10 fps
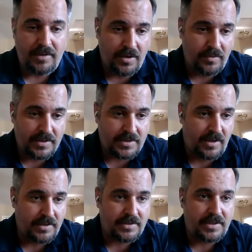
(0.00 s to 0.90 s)
it's
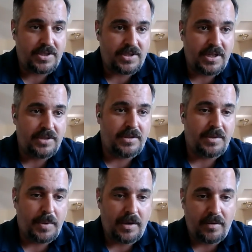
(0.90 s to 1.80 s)
constantly changing
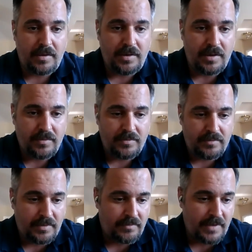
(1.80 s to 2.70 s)
depending on,
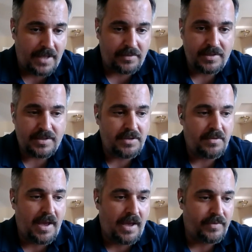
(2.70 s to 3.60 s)
things that you
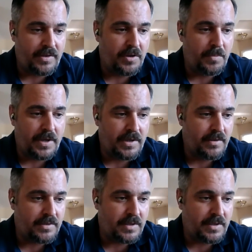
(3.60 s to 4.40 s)
have and year by year.